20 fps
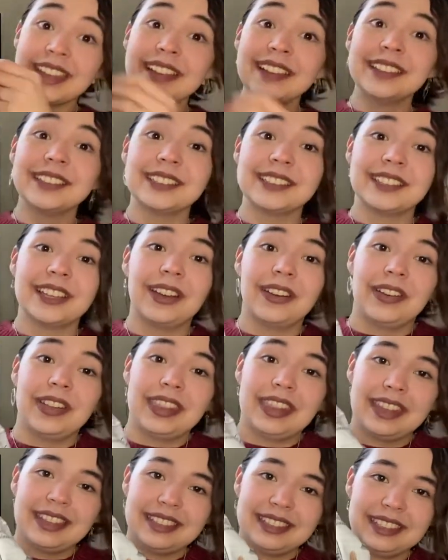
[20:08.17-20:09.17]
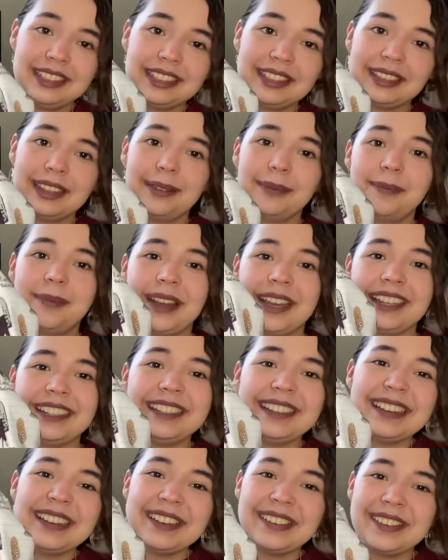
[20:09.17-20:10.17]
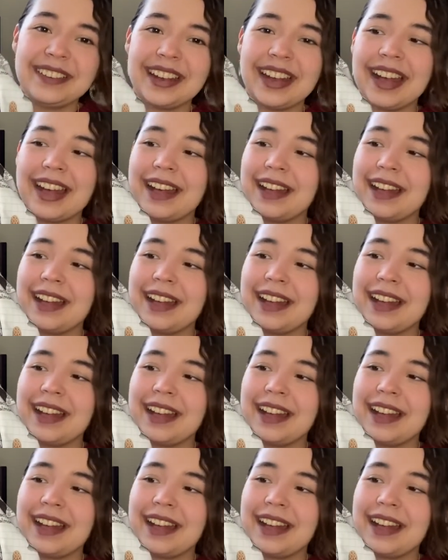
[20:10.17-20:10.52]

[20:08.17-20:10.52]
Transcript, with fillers: So this is my new